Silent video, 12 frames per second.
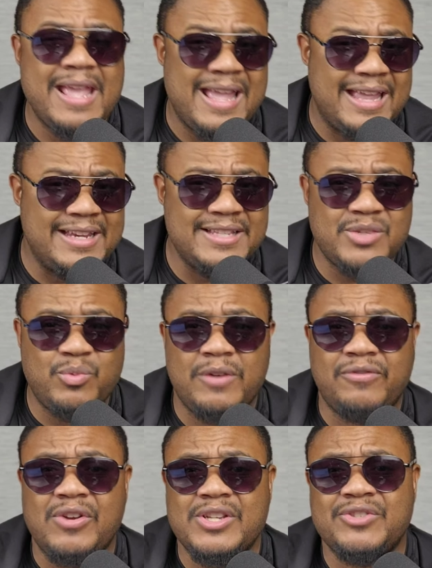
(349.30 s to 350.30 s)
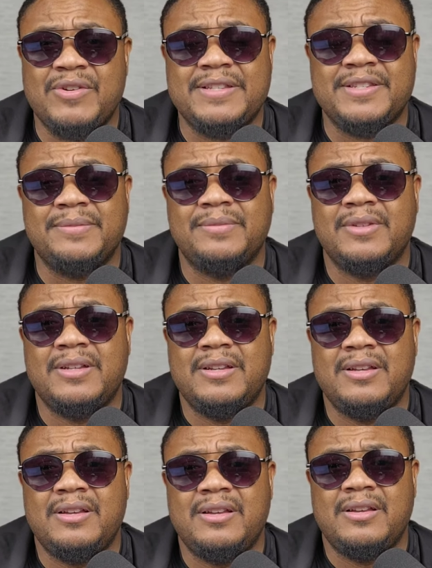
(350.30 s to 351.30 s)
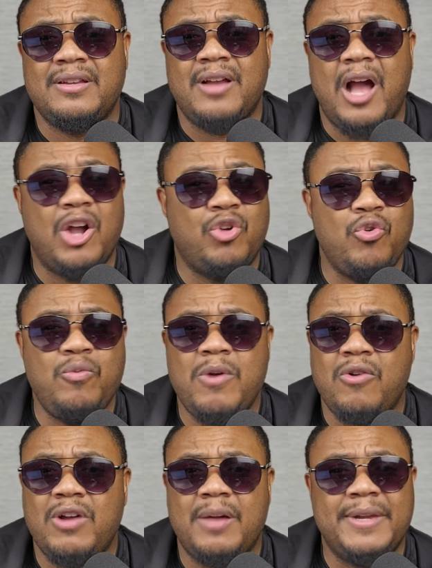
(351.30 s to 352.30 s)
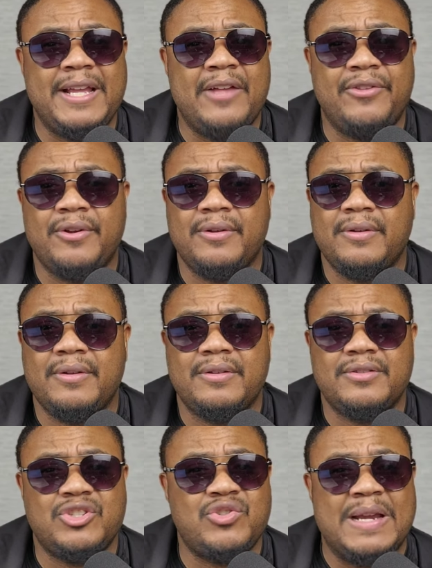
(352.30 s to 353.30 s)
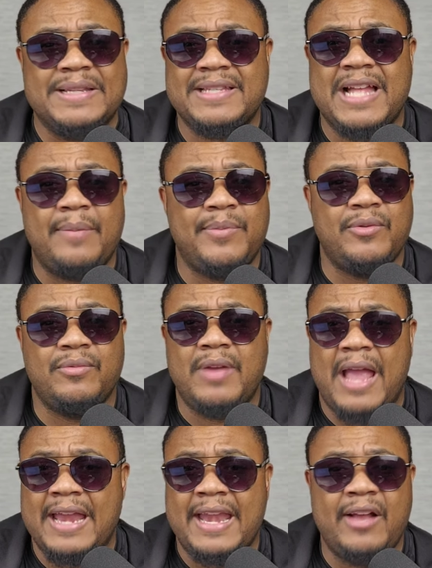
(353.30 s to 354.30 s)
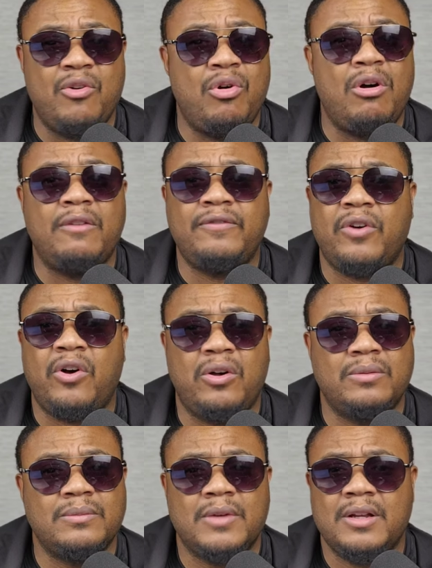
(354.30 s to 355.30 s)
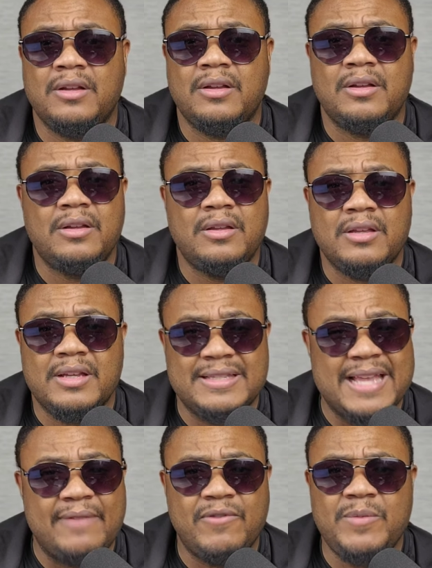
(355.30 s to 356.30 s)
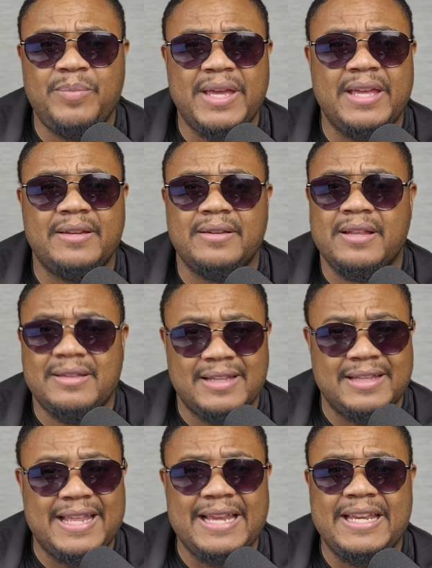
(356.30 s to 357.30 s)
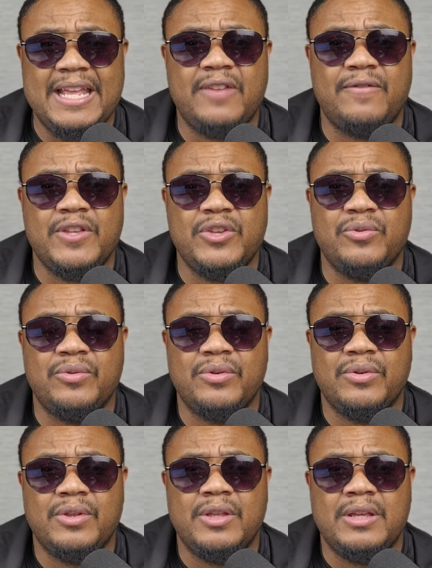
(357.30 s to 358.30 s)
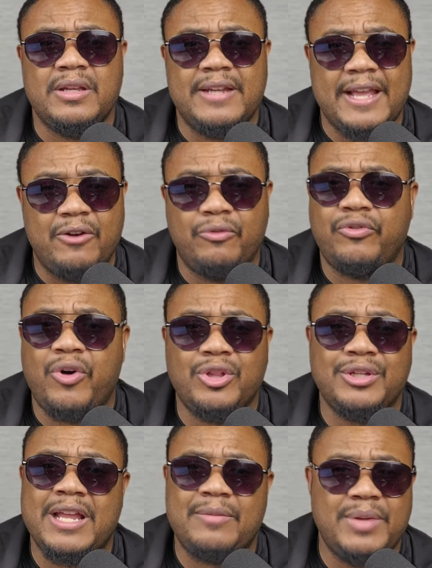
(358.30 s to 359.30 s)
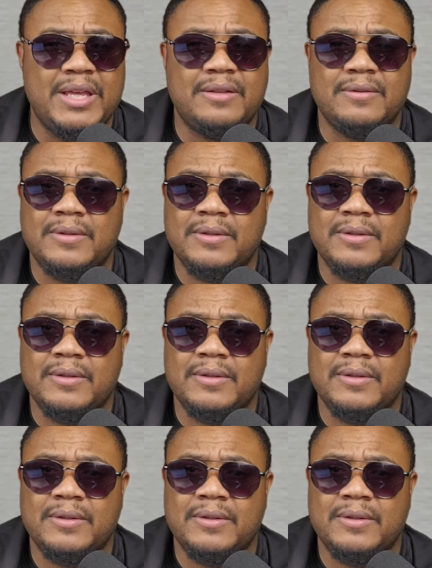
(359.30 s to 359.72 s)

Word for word: And this is what frustrates them. A group gonna come together to try to stop you, and they gonna all fall. Because every pit that they dig for you, they gonna fall in that pit.